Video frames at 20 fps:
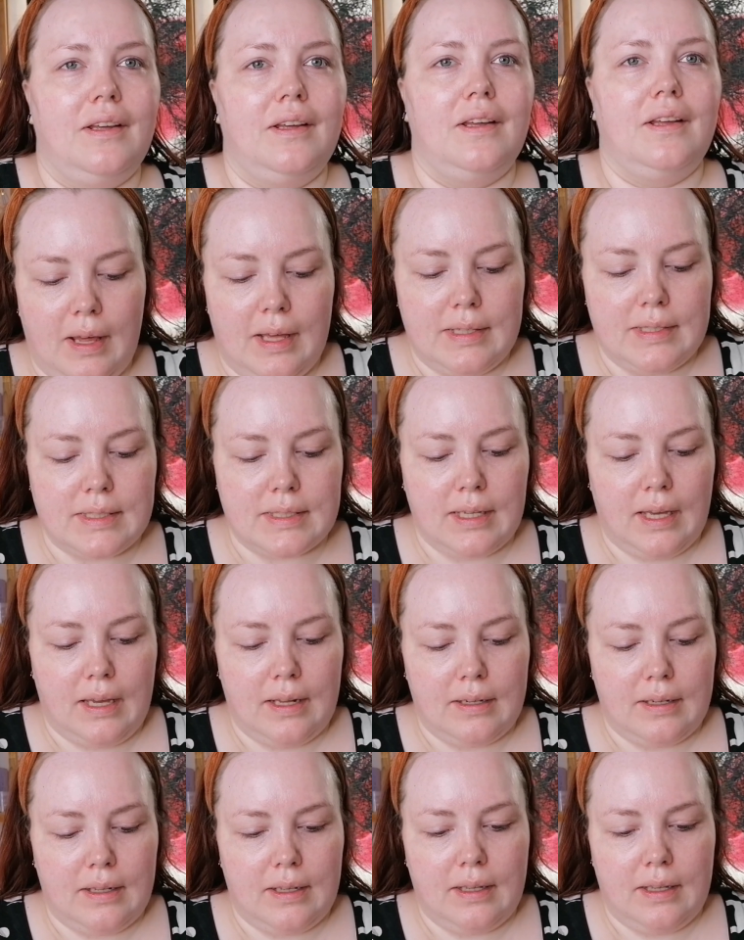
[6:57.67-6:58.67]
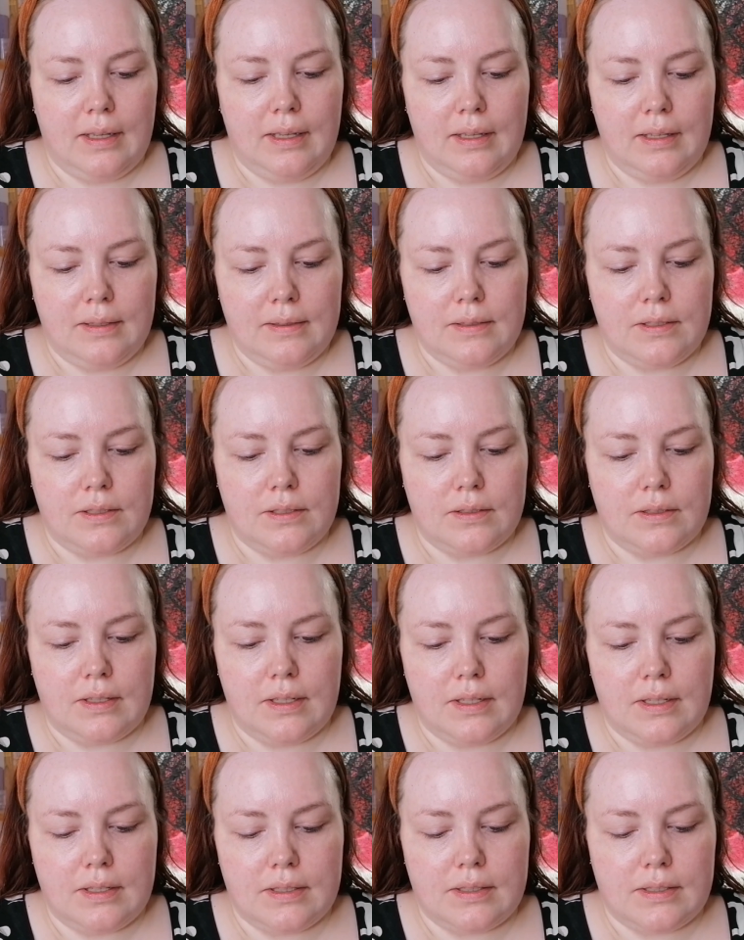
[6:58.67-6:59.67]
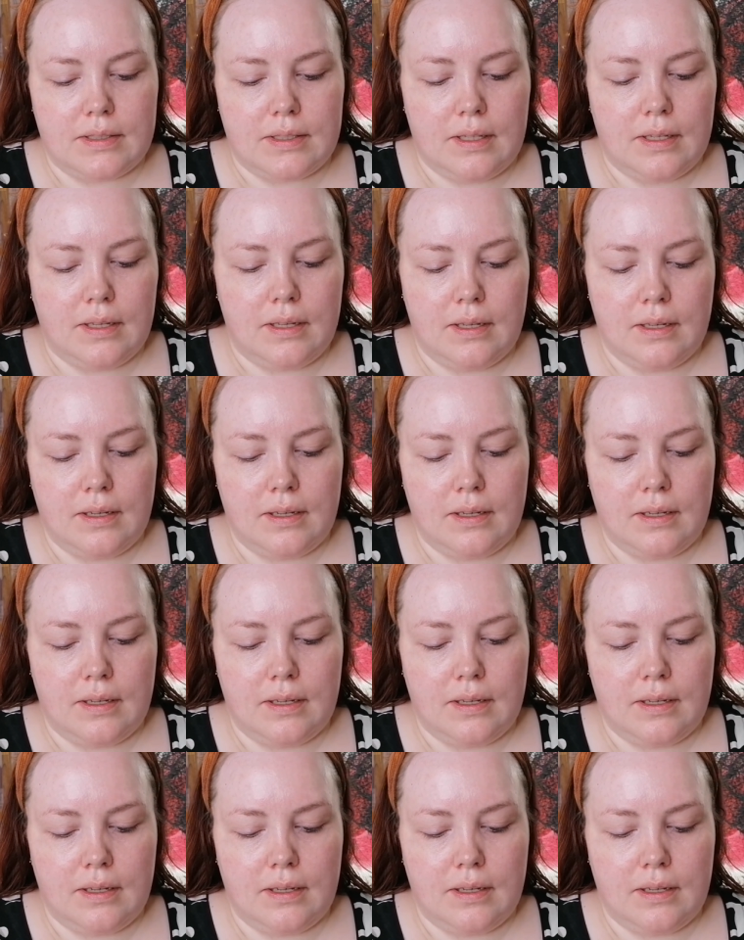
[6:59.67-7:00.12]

Let's get into this